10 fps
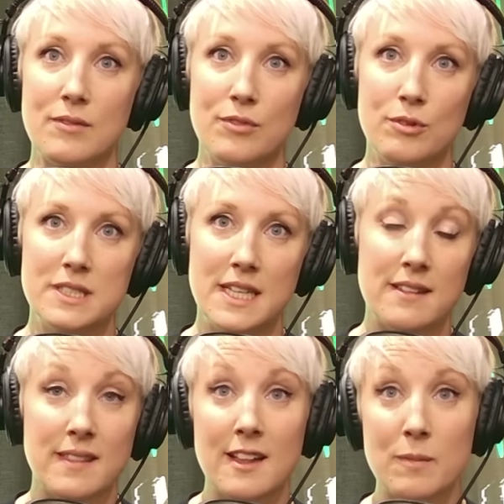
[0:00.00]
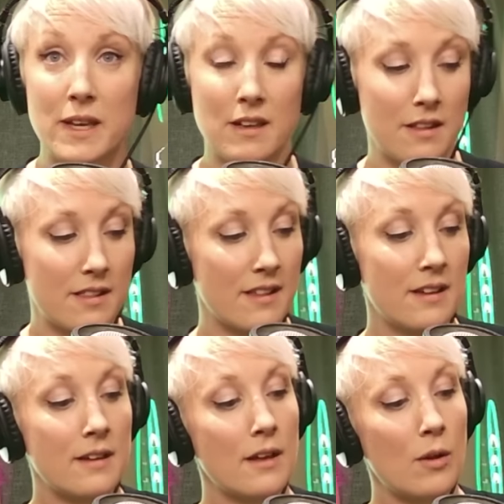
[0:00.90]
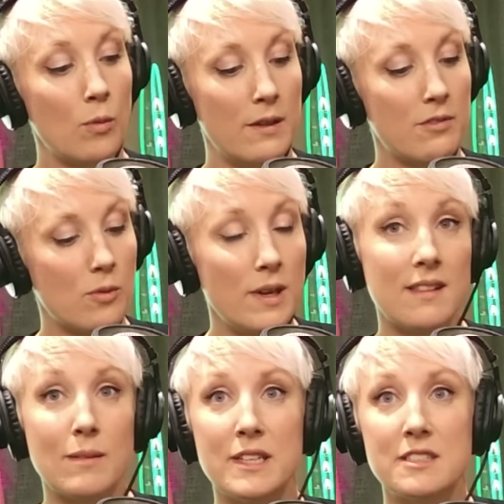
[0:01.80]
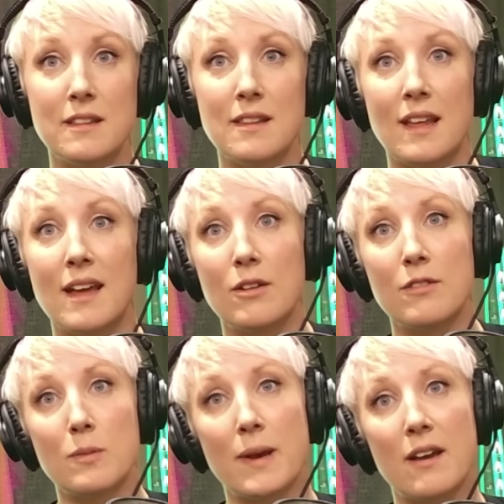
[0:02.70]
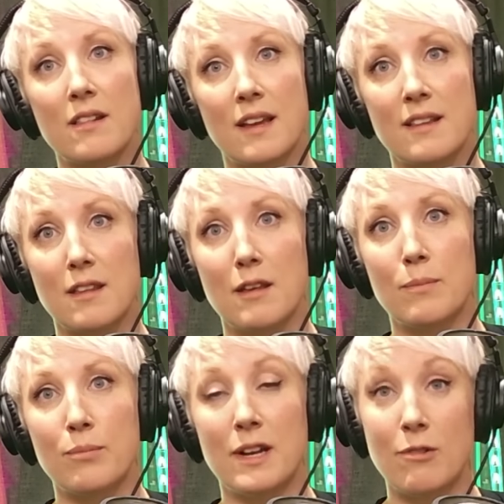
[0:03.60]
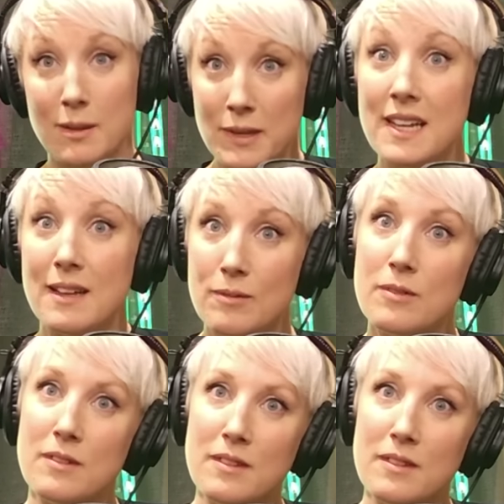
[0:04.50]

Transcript: and 40s. And that's because we've squeezed emissions out of the power sector pretty credibly.